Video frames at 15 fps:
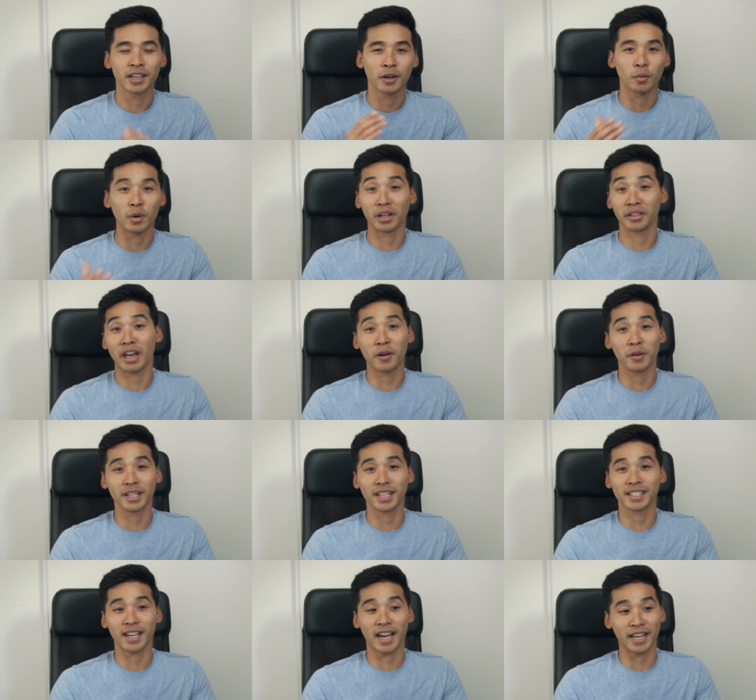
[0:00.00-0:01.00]
while
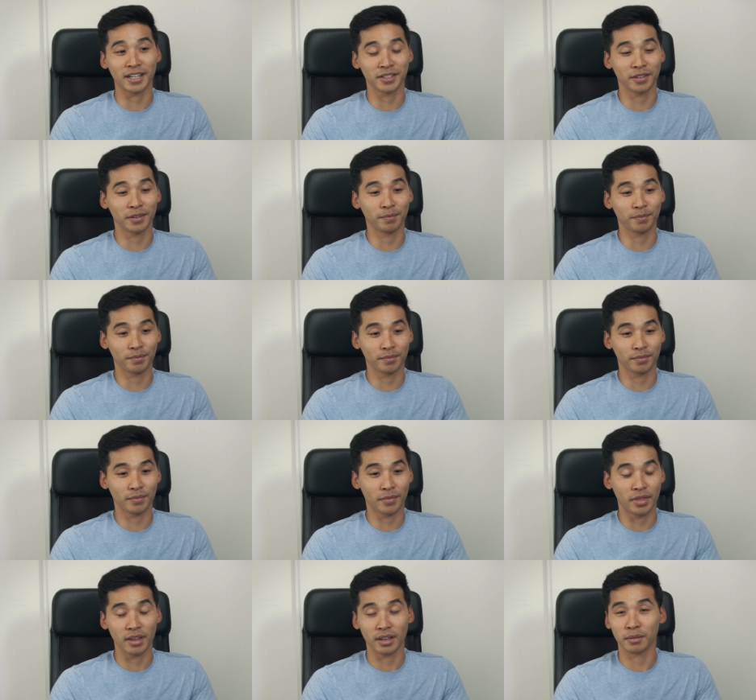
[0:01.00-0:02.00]
nowadays I actually
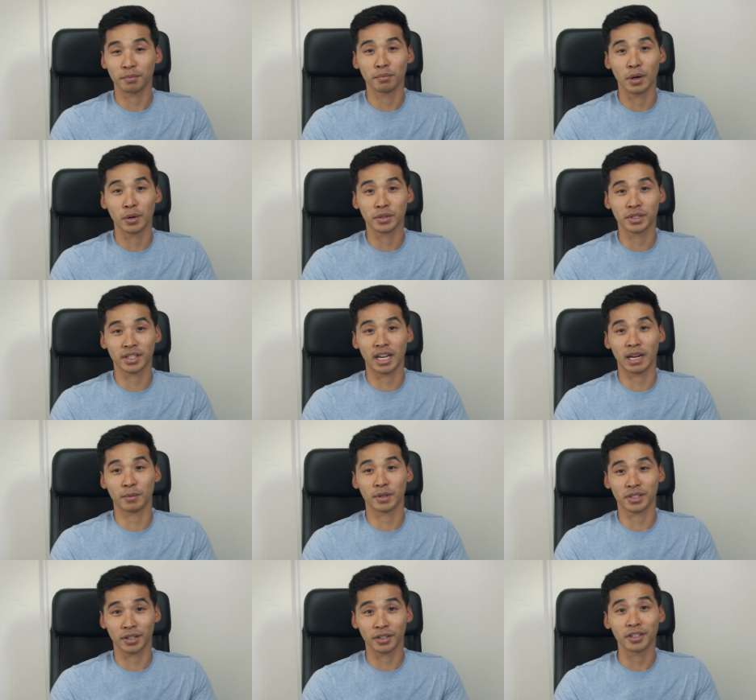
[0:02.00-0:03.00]
think most
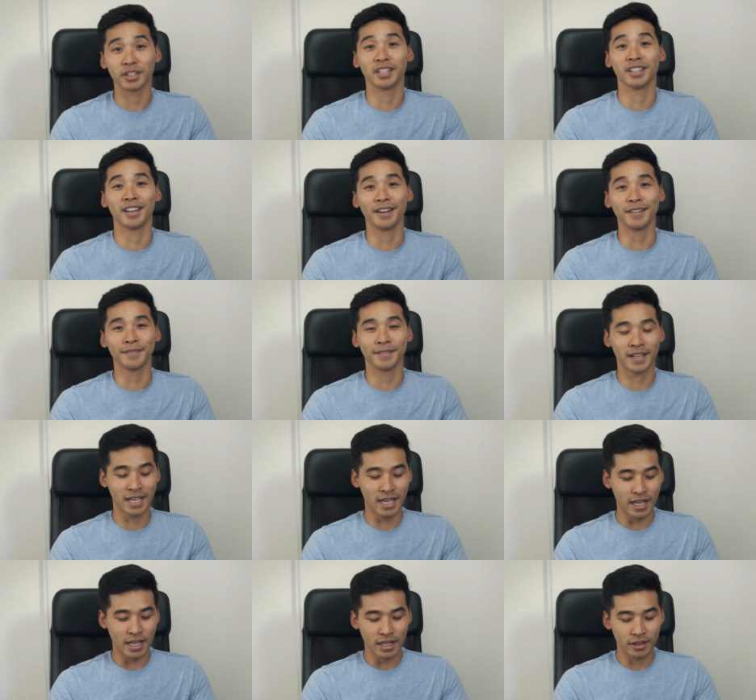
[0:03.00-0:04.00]
cameras are good enough,
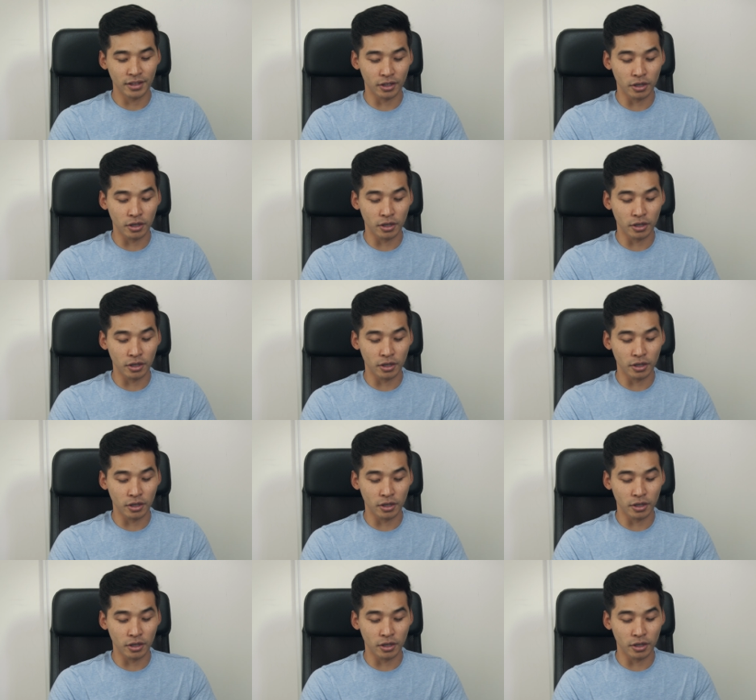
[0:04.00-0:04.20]
the